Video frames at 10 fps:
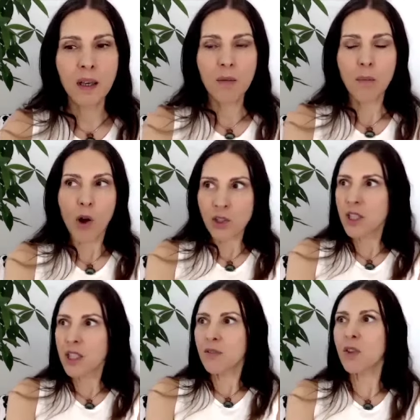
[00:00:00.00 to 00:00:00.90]

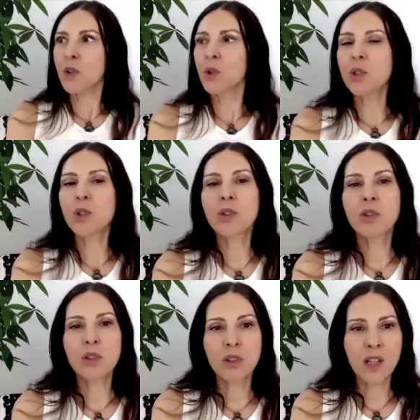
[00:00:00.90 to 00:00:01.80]
positive
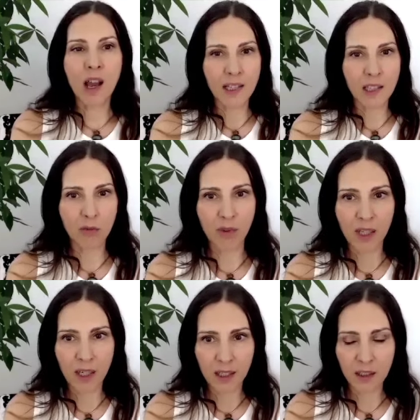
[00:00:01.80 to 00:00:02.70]
thoughts, nice
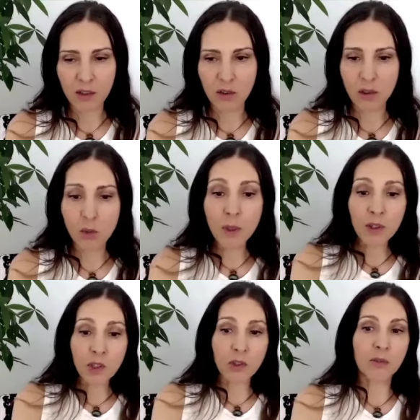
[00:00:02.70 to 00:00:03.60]
feelings,
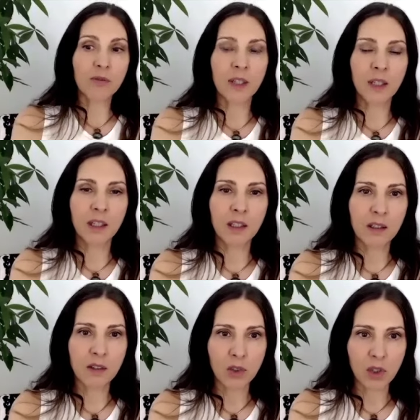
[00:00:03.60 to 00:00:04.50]
spiritual
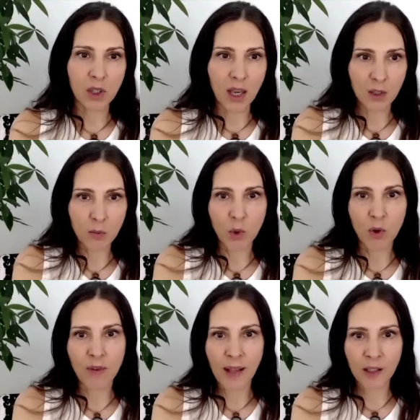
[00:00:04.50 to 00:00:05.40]
feelings as more
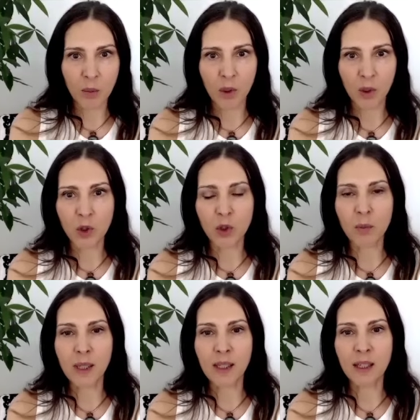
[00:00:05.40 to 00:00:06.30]
valuable to
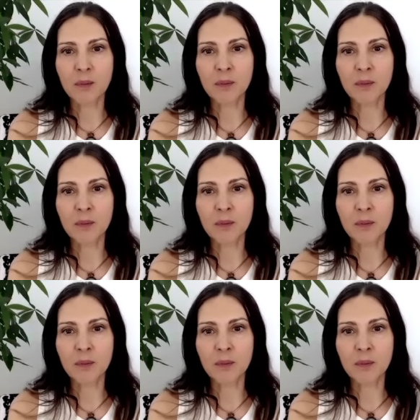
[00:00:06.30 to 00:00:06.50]
me